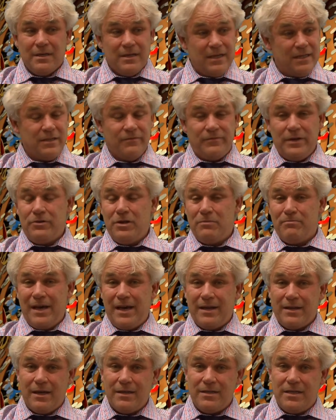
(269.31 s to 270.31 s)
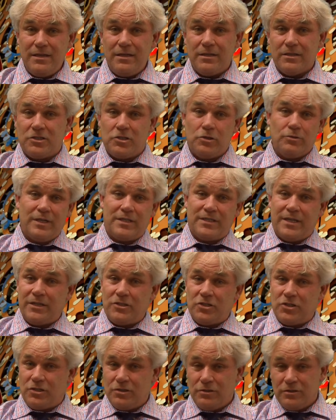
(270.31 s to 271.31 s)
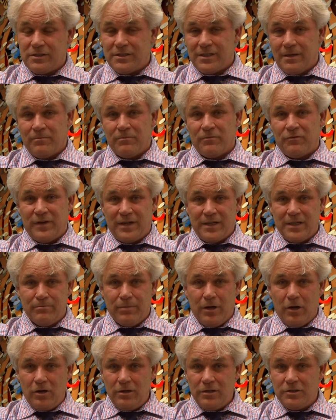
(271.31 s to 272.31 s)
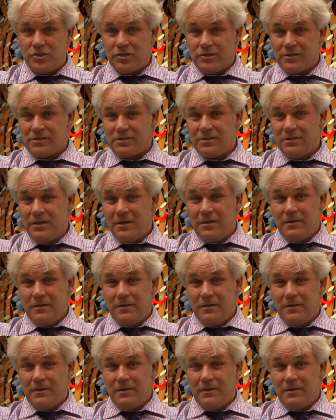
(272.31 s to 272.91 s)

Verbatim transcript: it's a very bad idea to attach to some funny biologist